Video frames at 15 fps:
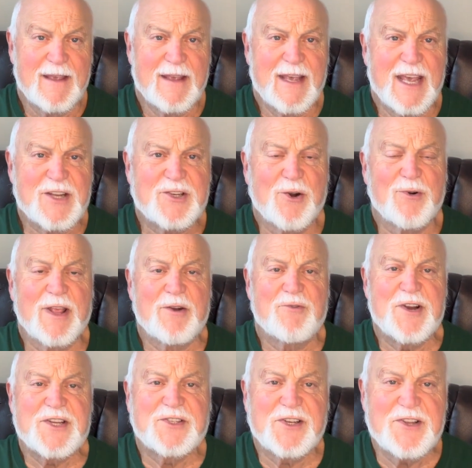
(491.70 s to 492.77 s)
It's only in
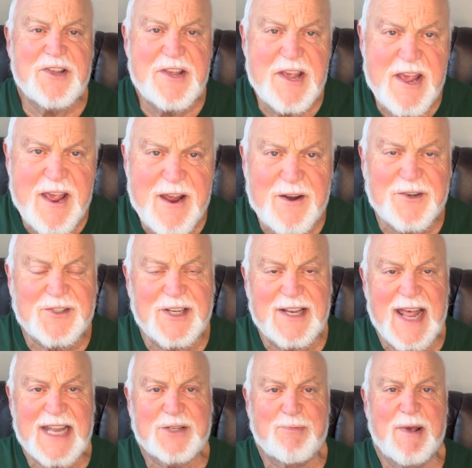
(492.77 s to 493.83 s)
recent years
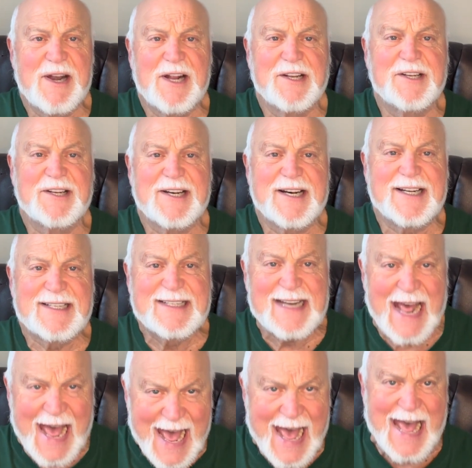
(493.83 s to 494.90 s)
that that's been under
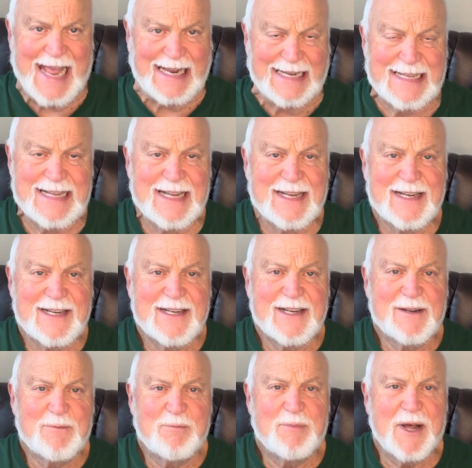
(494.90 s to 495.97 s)
attack.
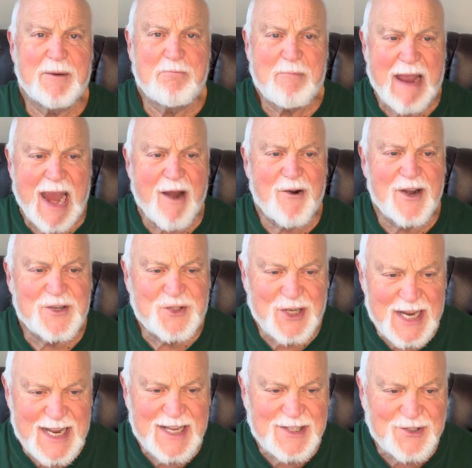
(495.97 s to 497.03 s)
But
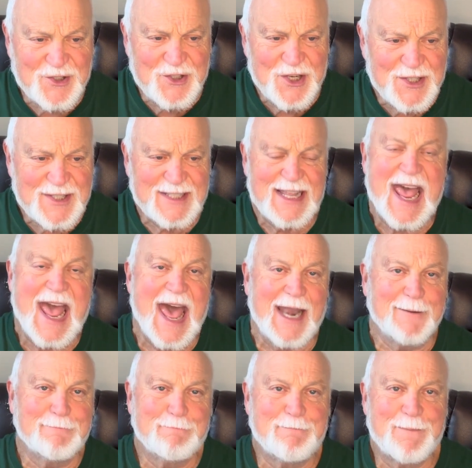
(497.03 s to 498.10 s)
marriage is just
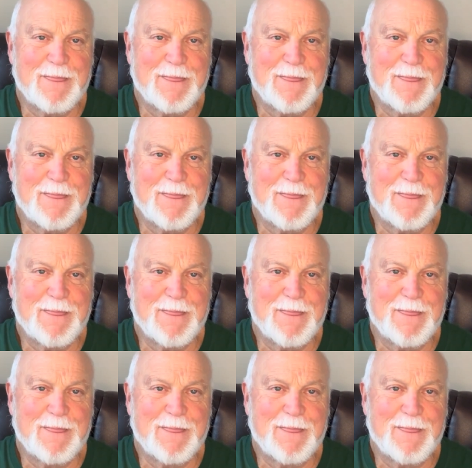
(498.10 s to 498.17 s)
that.